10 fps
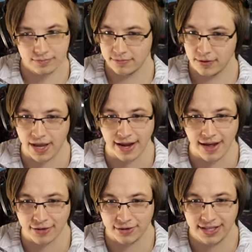Okay,
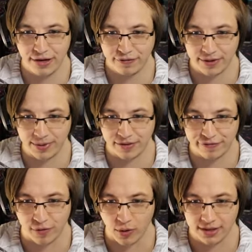another elite. Can we get
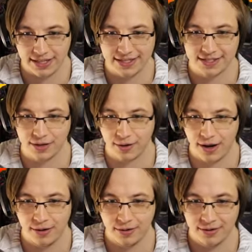four elites in a row?